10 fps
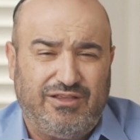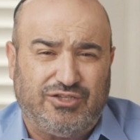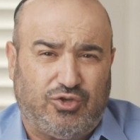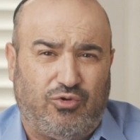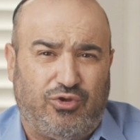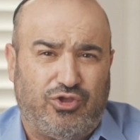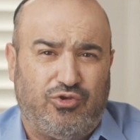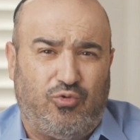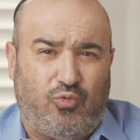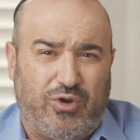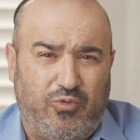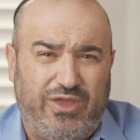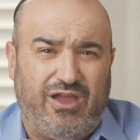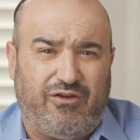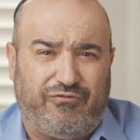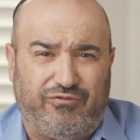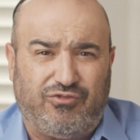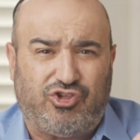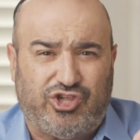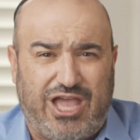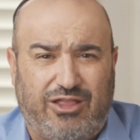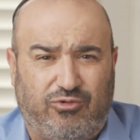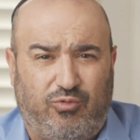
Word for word: So when we have shadow,